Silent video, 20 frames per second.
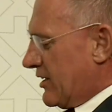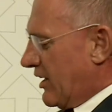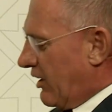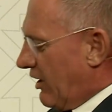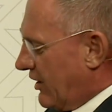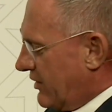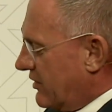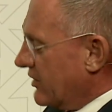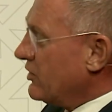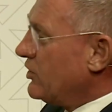
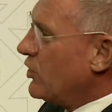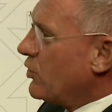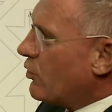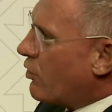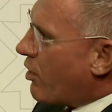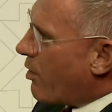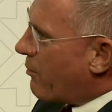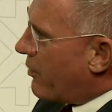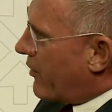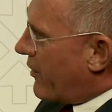lot in new
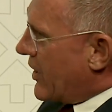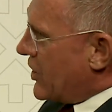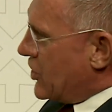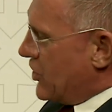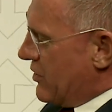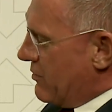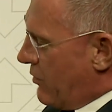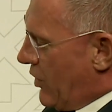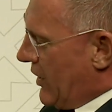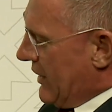
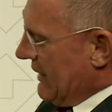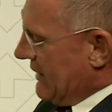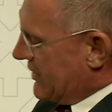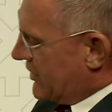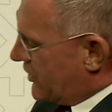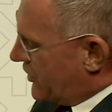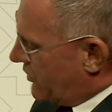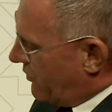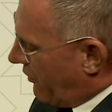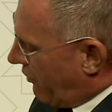cooperation
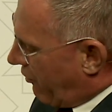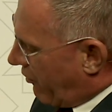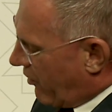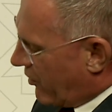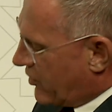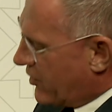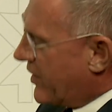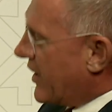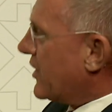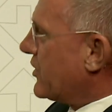models with
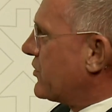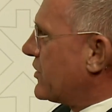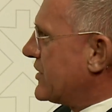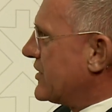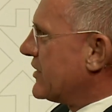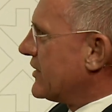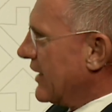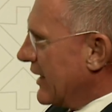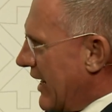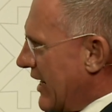third countries
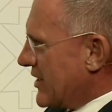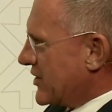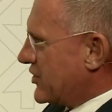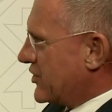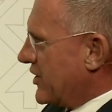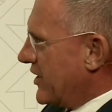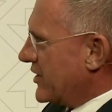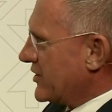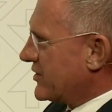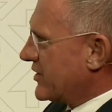in the last
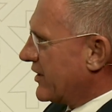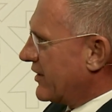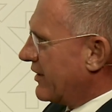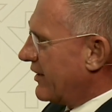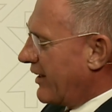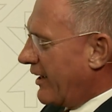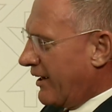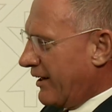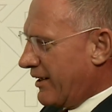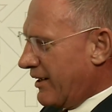years, and
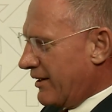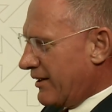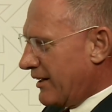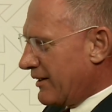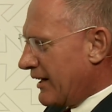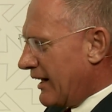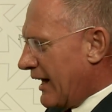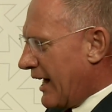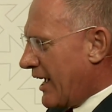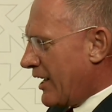I can
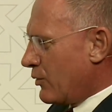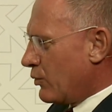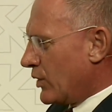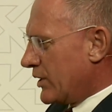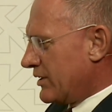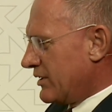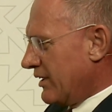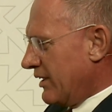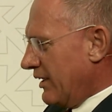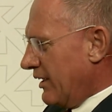underline what
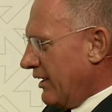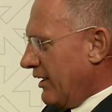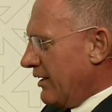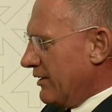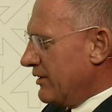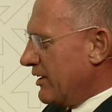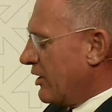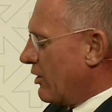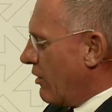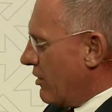
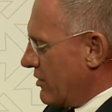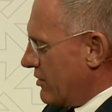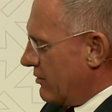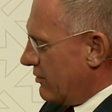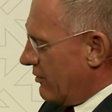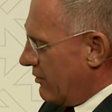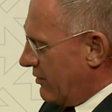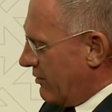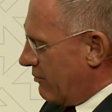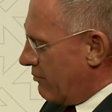Nicole
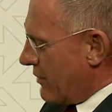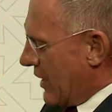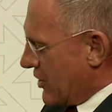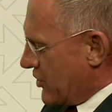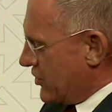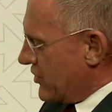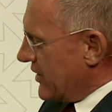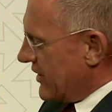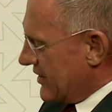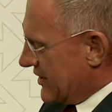
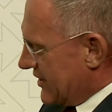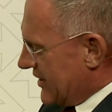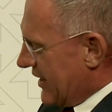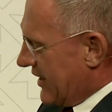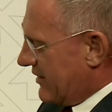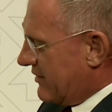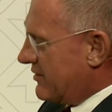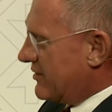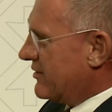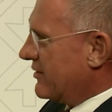mentioned and
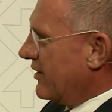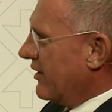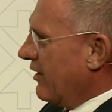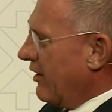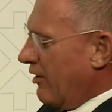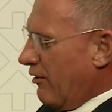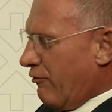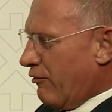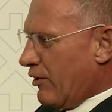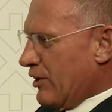said.
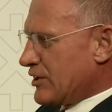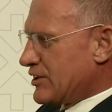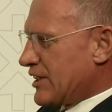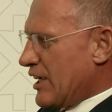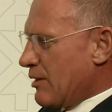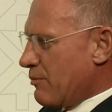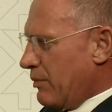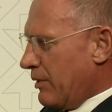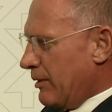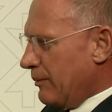For
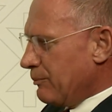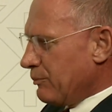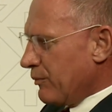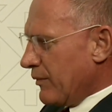example,